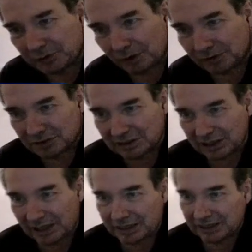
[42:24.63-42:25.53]
answer,
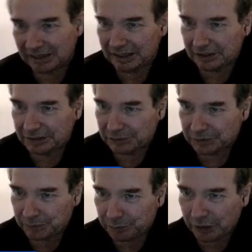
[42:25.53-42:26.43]
and he
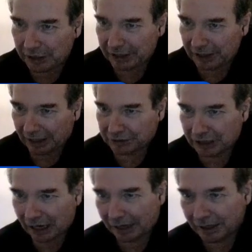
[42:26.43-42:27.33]
put in our
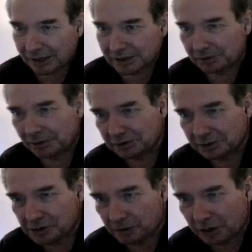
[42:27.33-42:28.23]
chat, to answer
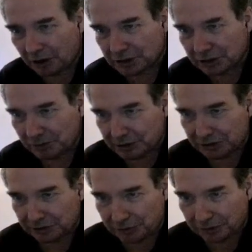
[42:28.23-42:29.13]
your guys'
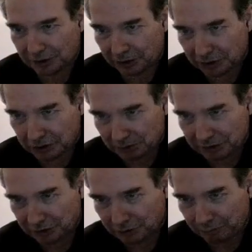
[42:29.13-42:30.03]
question on last week's
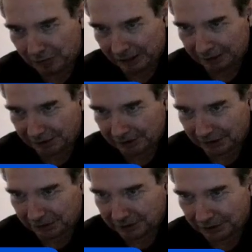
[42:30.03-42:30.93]
Good, Bad, and
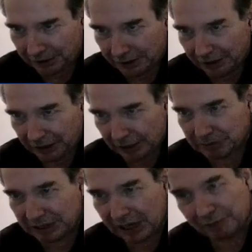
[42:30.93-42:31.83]
Ugly, it was
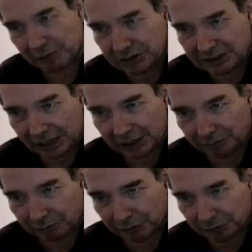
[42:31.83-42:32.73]
Kevin
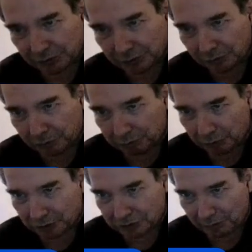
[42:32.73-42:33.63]
Sullivan who
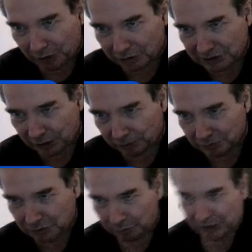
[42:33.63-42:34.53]
booked Martel
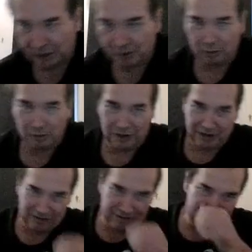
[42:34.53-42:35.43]
to beat
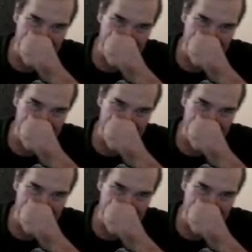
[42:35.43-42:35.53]
Guerrero.